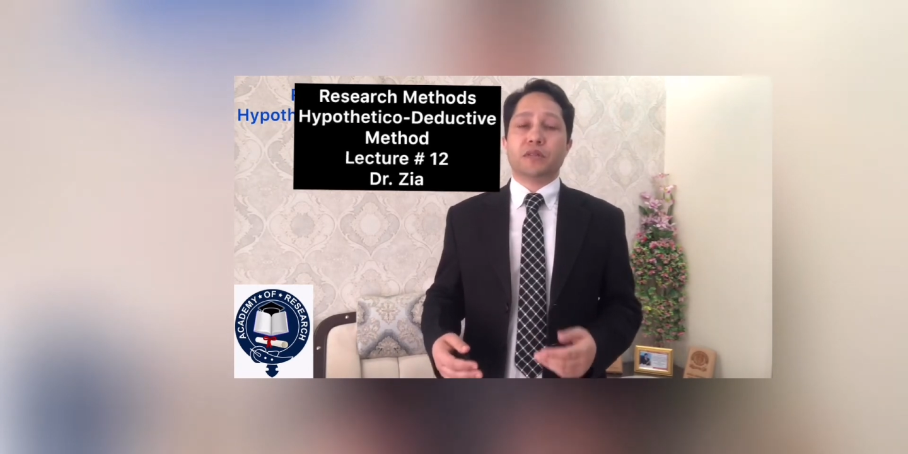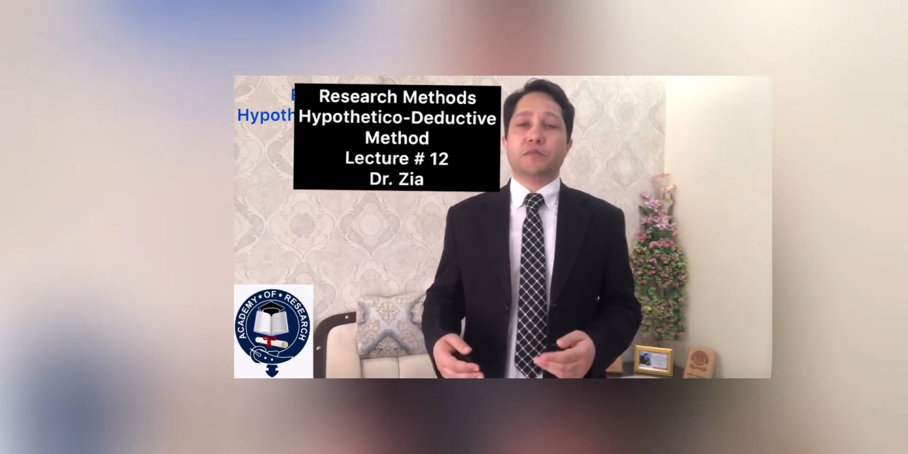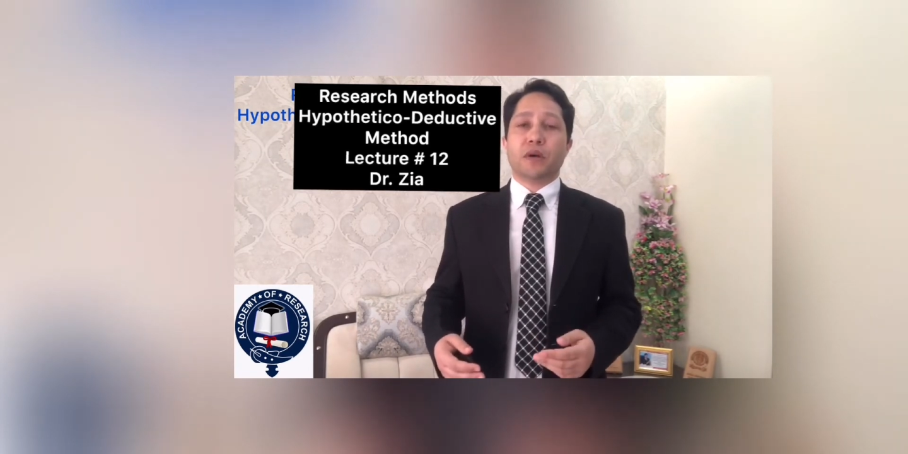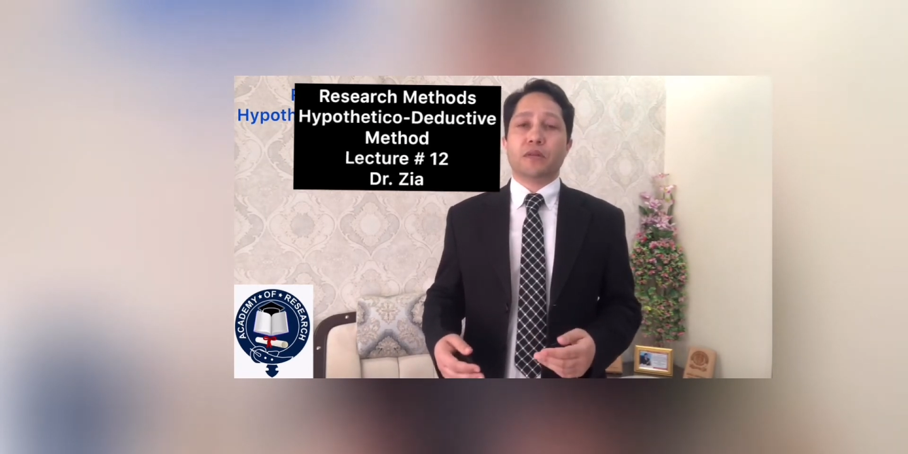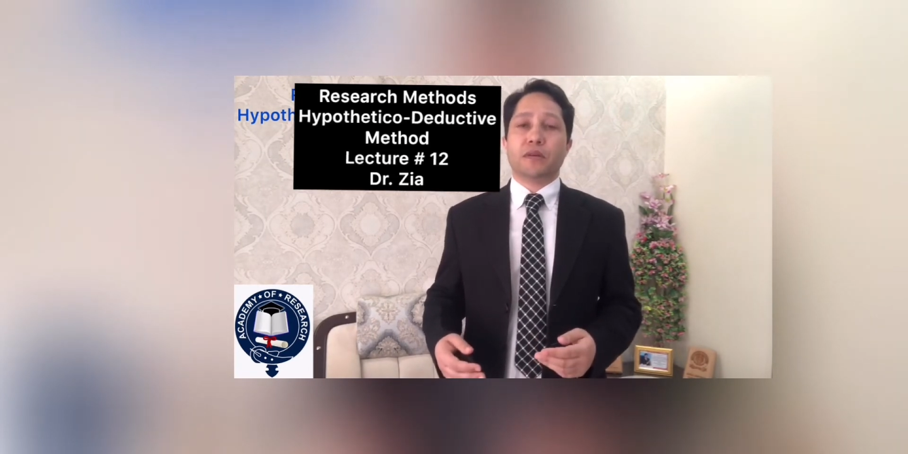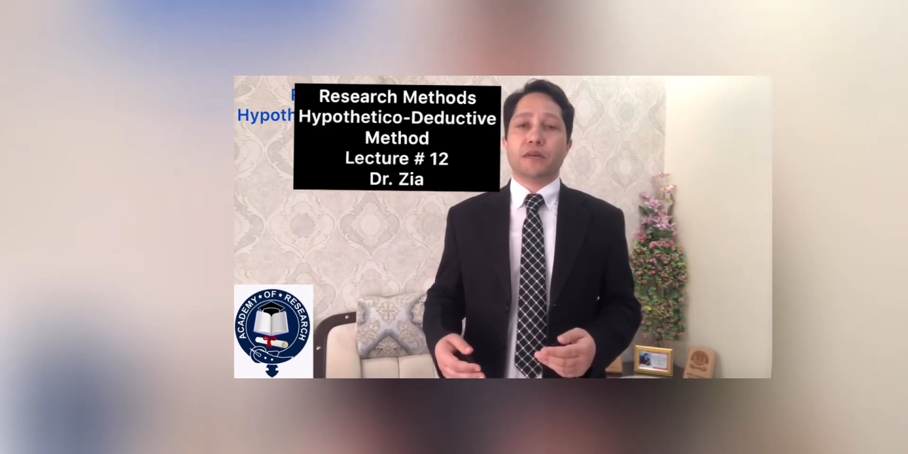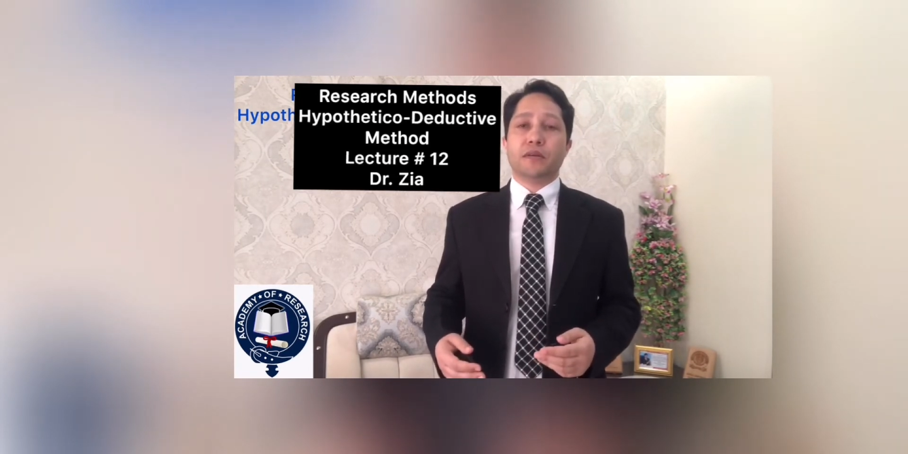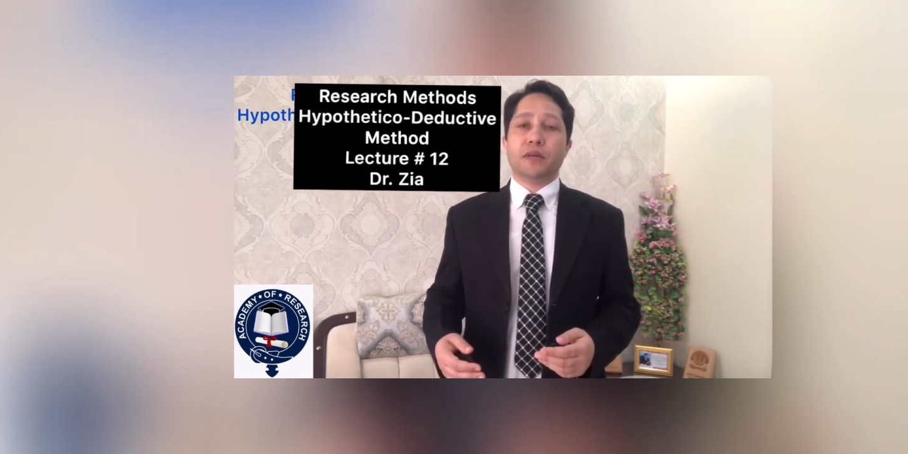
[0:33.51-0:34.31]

method?